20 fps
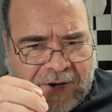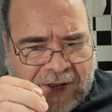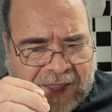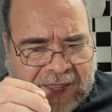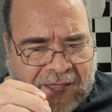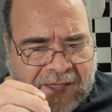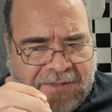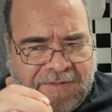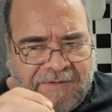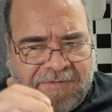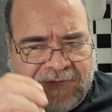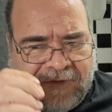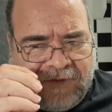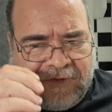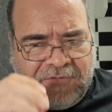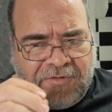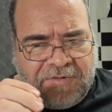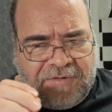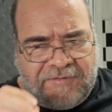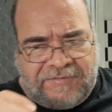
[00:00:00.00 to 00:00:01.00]
Okay,
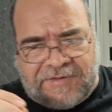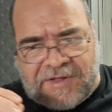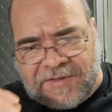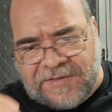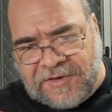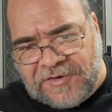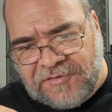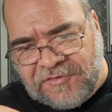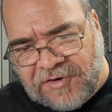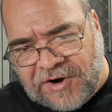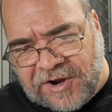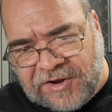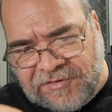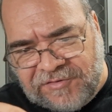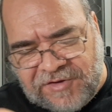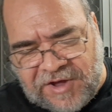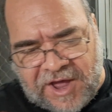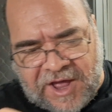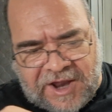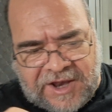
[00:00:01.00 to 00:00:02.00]
this other drug
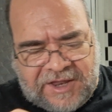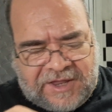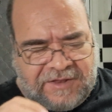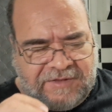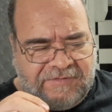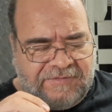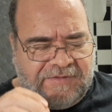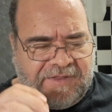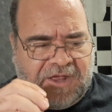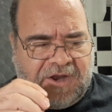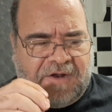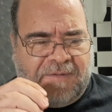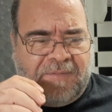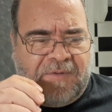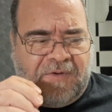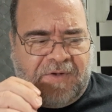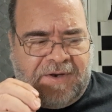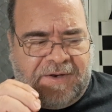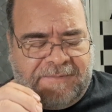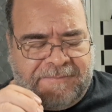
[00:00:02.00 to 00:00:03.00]
Jardiance that I'm
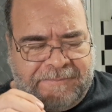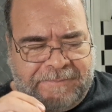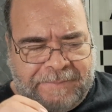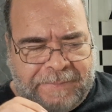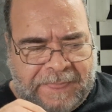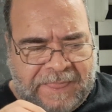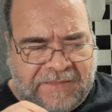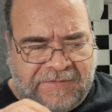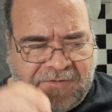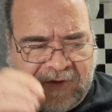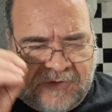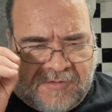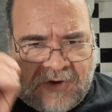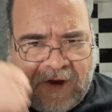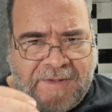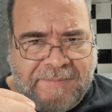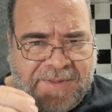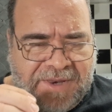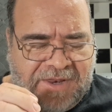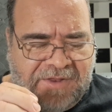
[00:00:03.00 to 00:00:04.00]
on, it's a
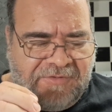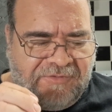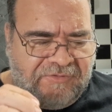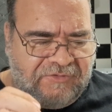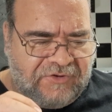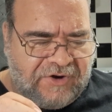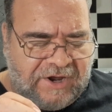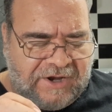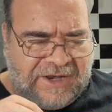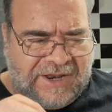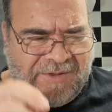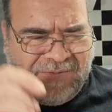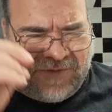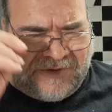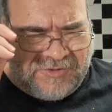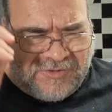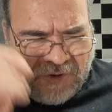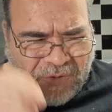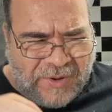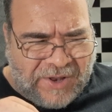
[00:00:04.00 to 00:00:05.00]
diabetes drug. Now it's
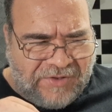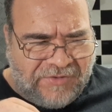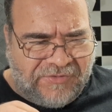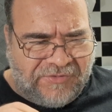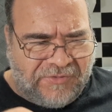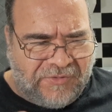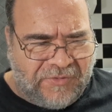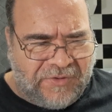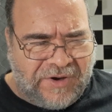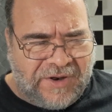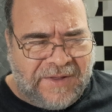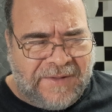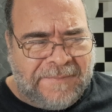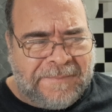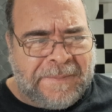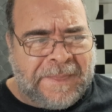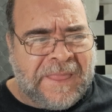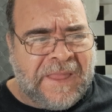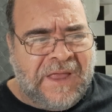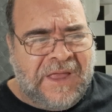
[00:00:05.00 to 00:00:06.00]
a two-edged sword.
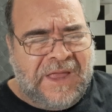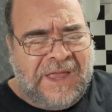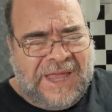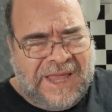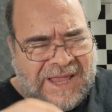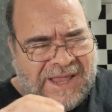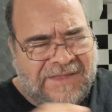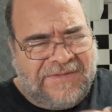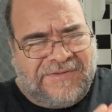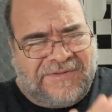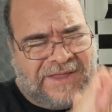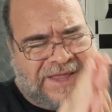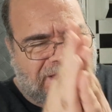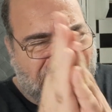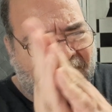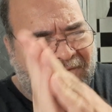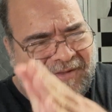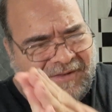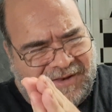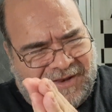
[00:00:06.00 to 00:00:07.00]
Here's
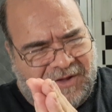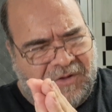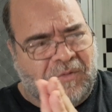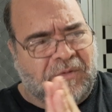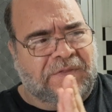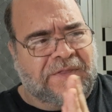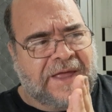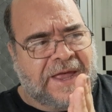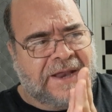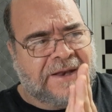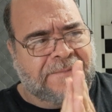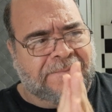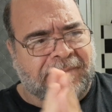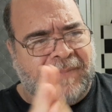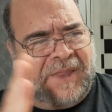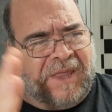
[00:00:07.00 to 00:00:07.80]
the deal with that.